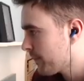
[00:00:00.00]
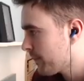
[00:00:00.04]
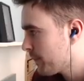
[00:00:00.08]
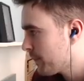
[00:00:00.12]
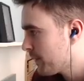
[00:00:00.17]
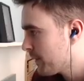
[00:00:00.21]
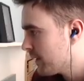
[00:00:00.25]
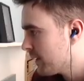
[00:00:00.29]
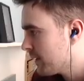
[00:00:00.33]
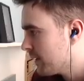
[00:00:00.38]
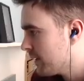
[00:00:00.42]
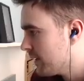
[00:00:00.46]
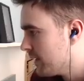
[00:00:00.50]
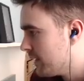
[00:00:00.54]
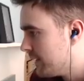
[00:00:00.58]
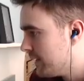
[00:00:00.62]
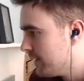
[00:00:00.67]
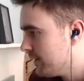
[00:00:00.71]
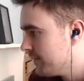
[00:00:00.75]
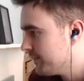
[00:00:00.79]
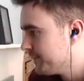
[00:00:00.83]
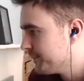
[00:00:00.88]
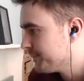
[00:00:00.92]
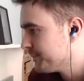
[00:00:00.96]

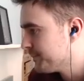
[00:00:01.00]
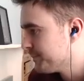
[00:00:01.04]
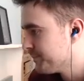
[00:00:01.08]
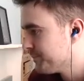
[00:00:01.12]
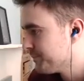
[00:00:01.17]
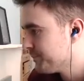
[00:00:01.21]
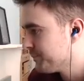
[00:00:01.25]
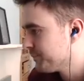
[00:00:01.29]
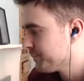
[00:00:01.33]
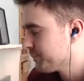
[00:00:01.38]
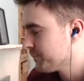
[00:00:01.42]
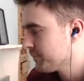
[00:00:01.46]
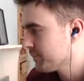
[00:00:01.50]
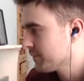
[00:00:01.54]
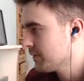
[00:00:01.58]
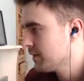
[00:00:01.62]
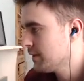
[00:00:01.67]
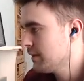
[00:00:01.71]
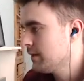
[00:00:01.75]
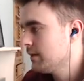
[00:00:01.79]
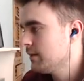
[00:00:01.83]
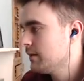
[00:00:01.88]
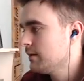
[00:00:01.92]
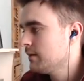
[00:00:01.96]

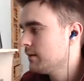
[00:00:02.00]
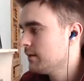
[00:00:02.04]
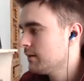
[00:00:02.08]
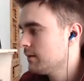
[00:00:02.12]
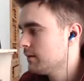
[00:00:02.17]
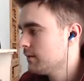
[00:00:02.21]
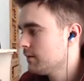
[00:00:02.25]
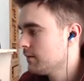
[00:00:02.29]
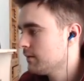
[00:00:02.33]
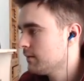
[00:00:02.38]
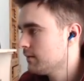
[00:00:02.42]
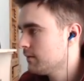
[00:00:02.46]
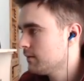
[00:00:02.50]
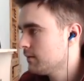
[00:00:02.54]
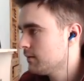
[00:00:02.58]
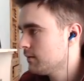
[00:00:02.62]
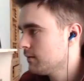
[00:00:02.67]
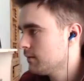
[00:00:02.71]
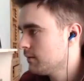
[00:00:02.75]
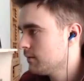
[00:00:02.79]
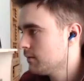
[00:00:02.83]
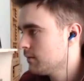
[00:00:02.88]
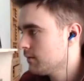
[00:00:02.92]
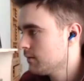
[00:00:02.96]

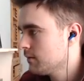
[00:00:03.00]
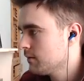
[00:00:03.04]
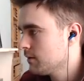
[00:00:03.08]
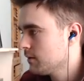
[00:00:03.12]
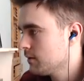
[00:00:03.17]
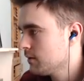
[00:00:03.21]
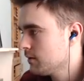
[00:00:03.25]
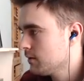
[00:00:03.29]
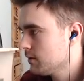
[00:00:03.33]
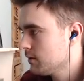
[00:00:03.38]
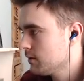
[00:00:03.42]
(not speaking)